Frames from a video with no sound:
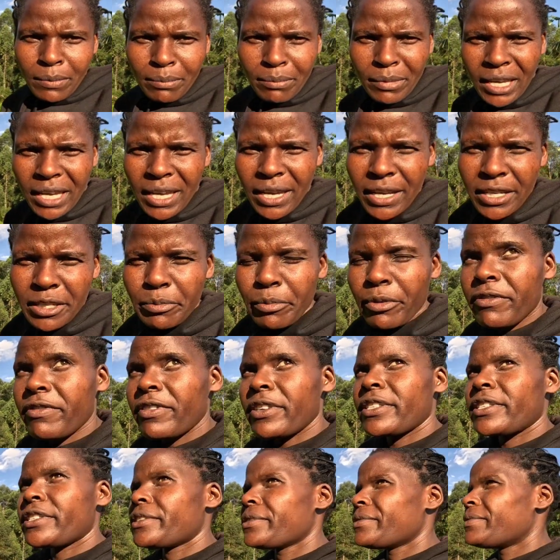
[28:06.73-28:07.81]
me, I hate
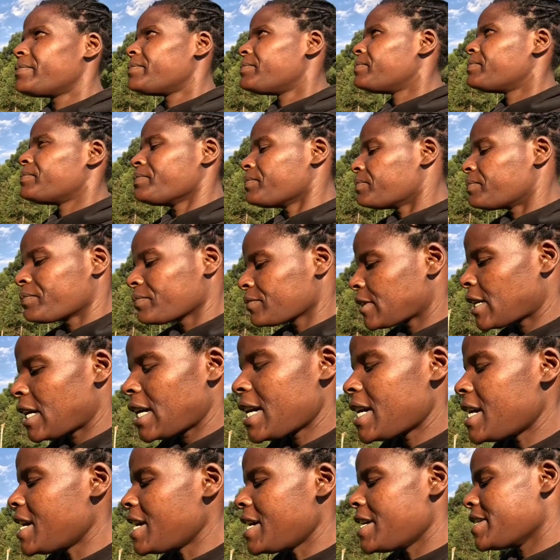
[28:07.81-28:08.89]
poverty.
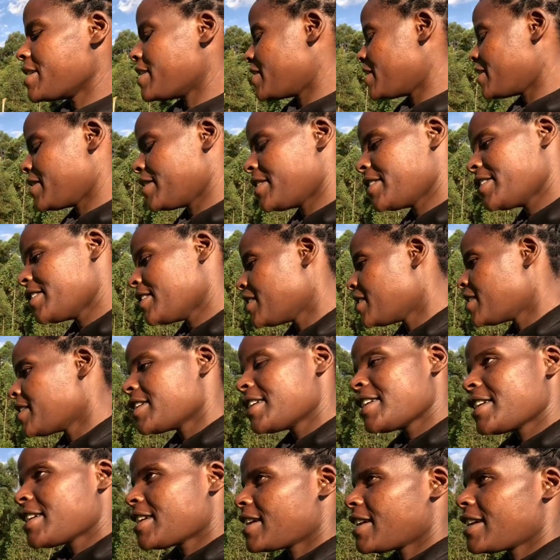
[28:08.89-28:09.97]
Hey,
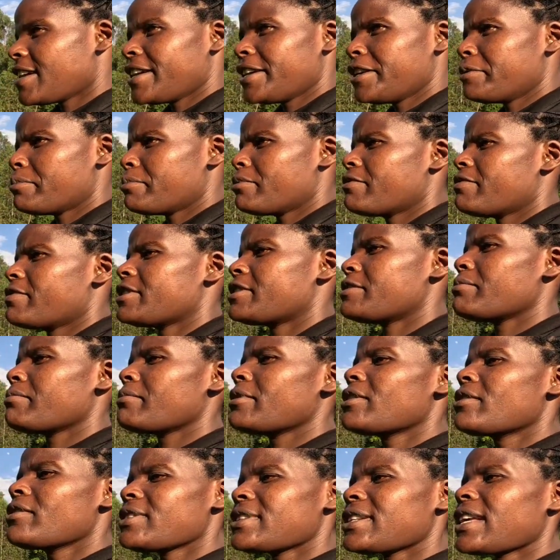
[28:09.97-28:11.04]
I hate poverty
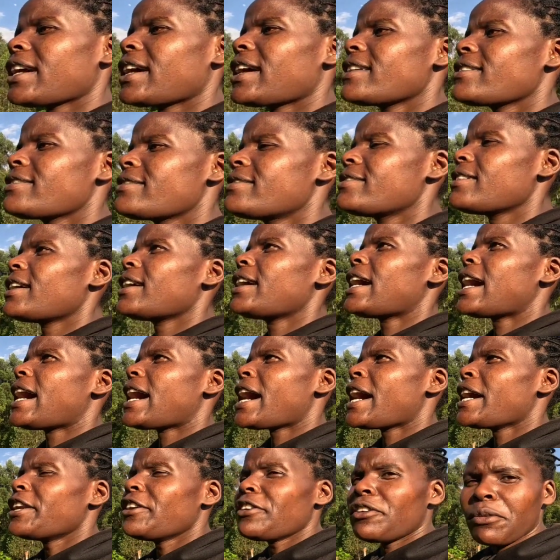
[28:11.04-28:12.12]
because I can,
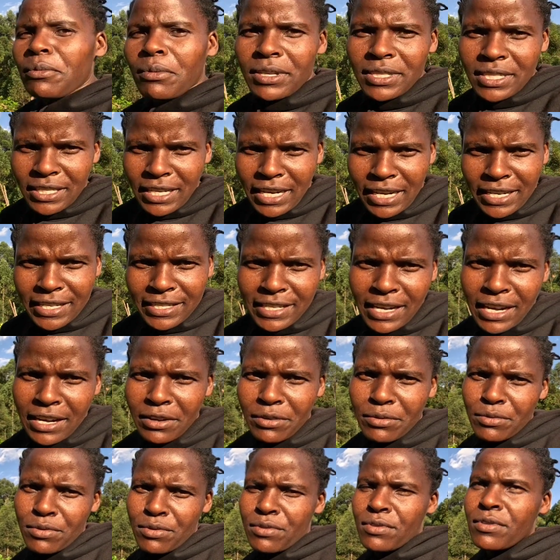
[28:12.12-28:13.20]
I know what it
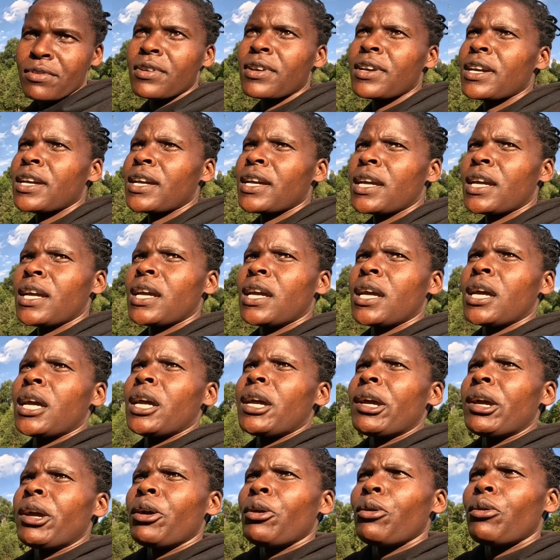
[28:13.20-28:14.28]
can do.
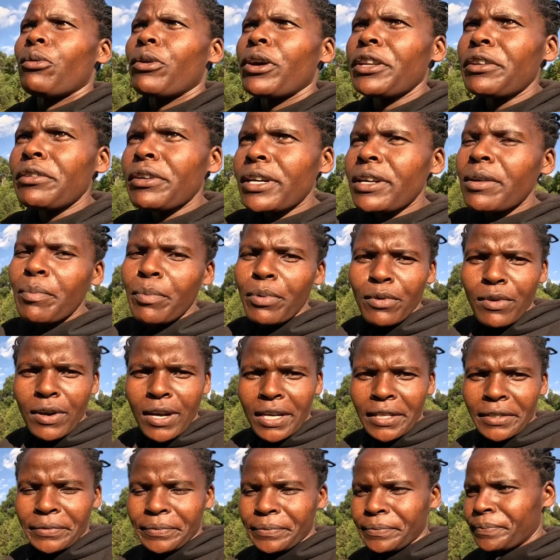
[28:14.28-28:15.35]
When you are
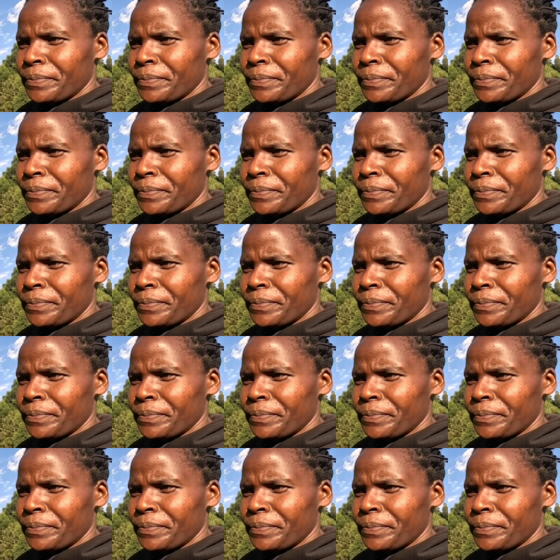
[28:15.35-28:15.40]
poor,